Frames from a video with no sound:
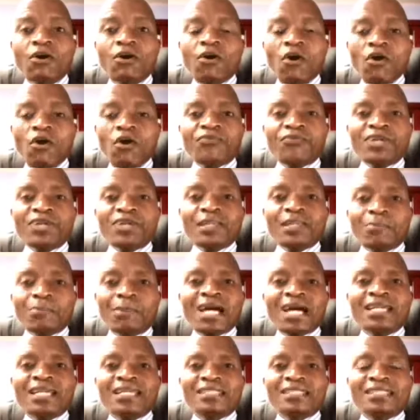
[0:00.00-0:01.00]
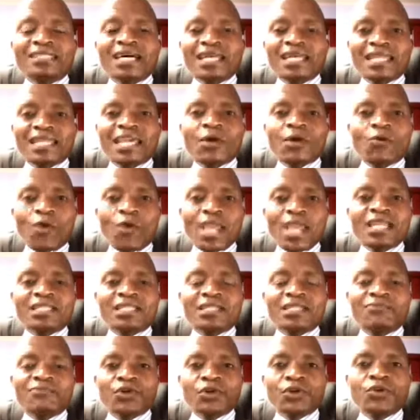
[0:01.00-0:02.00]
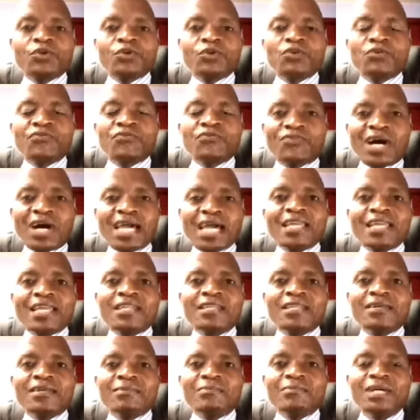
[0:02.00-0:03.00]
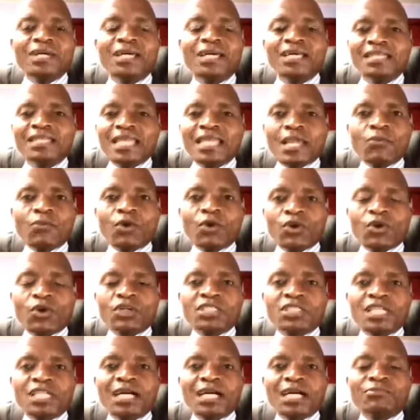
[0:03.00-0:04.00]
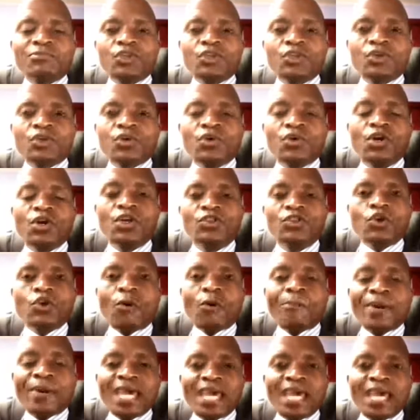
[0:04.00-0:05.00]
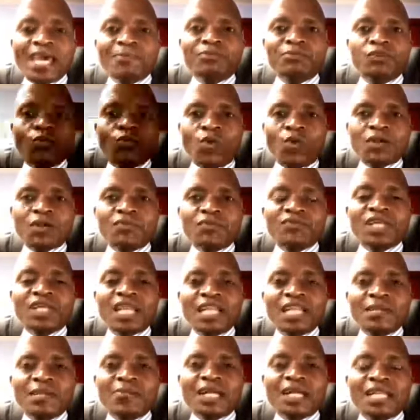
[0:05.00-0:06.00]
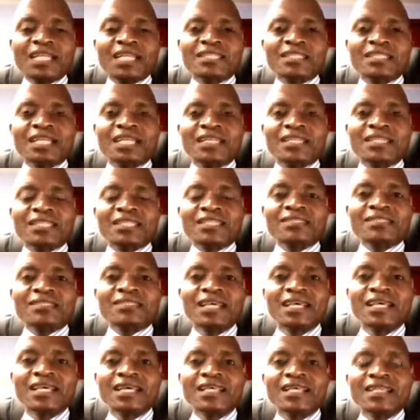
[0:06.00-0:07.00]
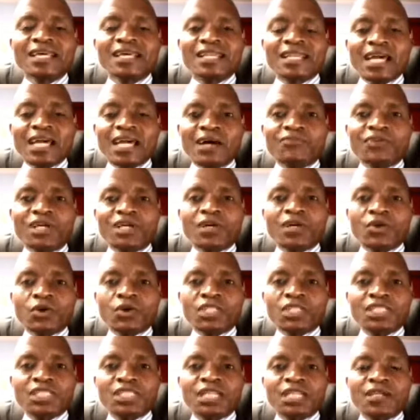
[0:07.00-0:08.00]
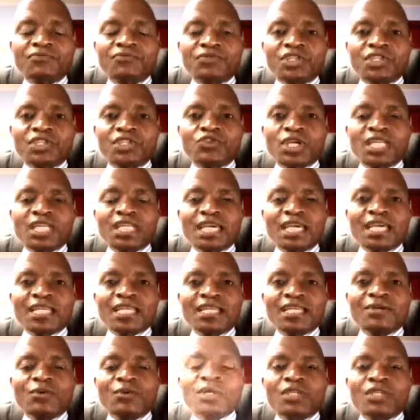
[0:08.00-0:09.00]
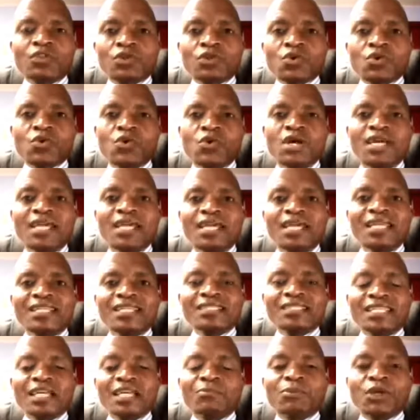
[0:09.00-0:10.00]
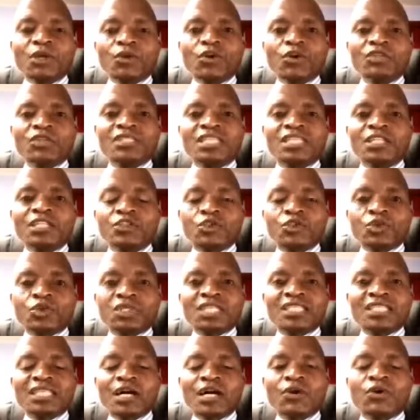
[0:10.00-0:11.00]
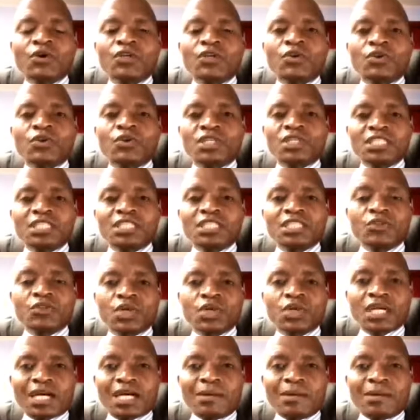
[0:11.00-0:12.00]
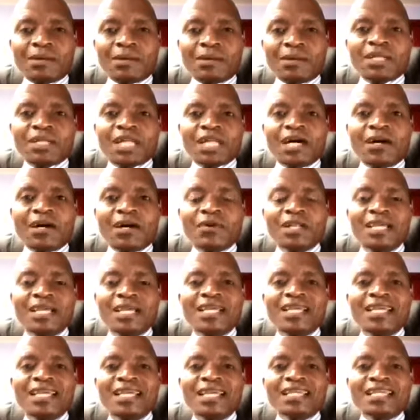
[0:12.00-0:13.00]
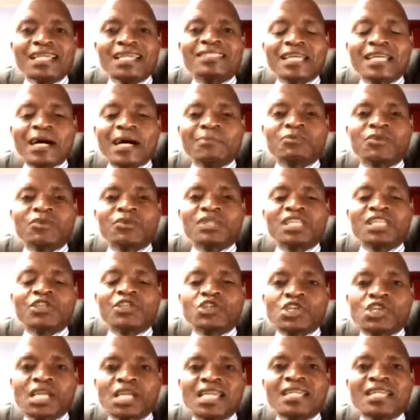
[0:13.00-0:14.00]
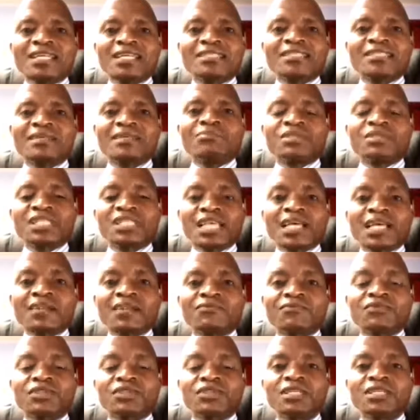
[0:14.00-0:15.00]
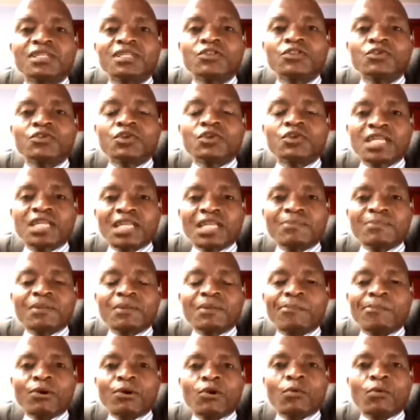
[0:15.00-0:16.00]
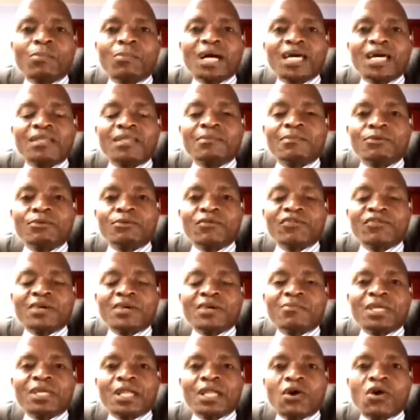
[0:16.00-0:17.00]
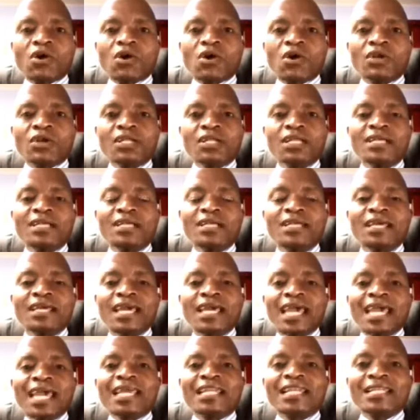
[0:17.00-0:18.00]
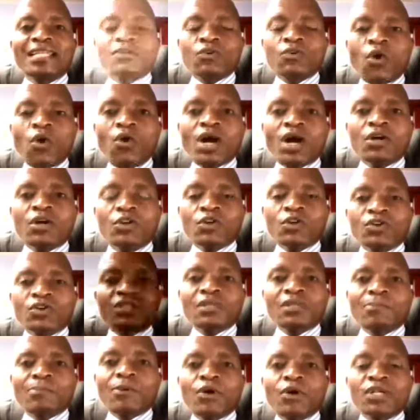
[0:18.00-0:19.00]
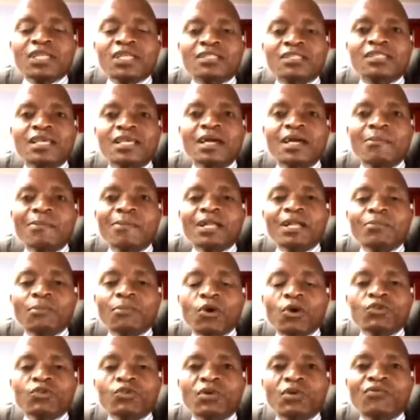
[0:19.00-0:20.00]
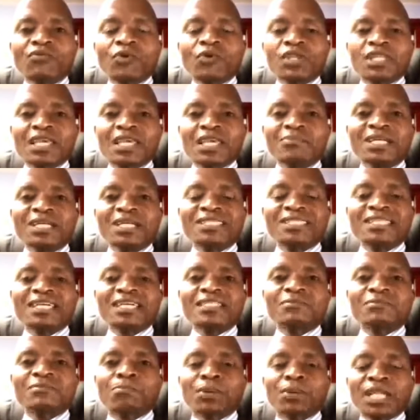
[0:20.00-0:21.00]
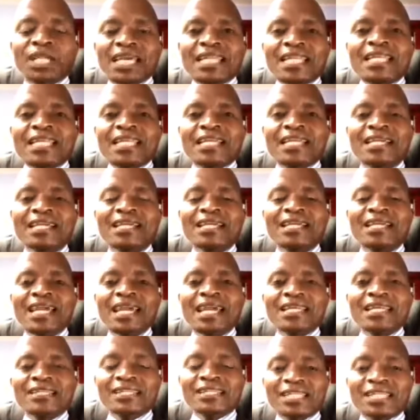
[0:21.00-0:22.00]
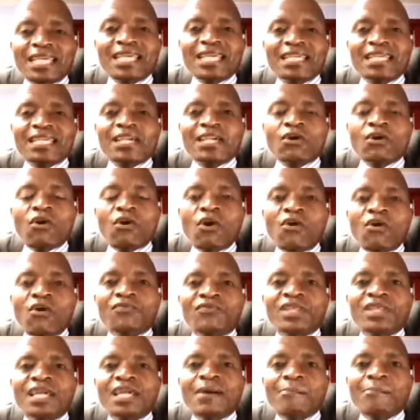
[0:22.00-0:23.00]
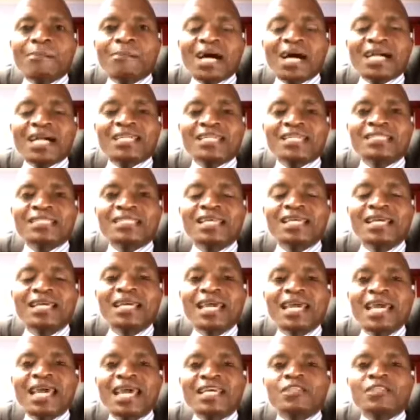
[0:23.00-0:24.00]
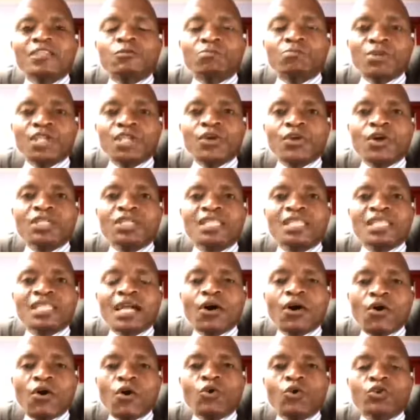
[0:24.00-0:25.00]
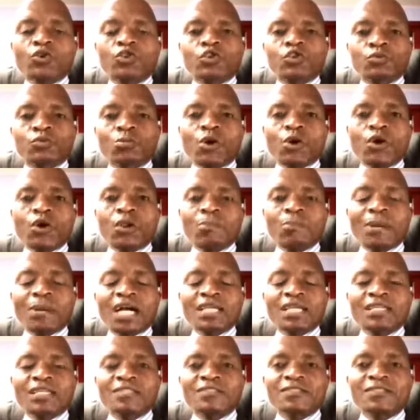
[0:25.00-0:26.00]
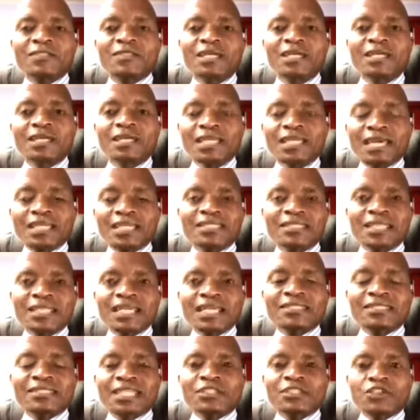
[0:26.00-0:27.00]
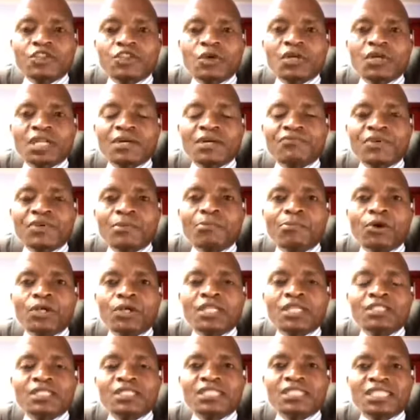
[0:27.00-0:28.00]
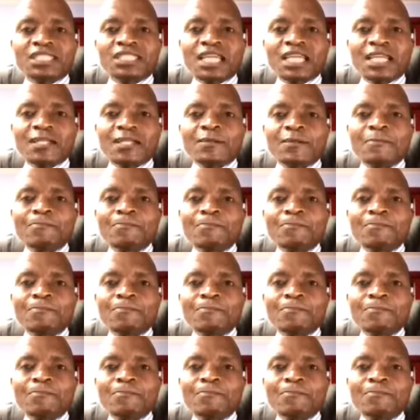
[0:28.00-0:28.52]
Often the markets are there waiting for you to find them. They will not come to you. So perhaps one of the liberating things that the Africa Continental Free Trade Area will do is that because the duties are going to continue to come down, it's up to the traders themselves to grab the bull by the proverbial horn and across the borders. But most of all, they must start planning and thinking of their market as beyond their as geographic borders today.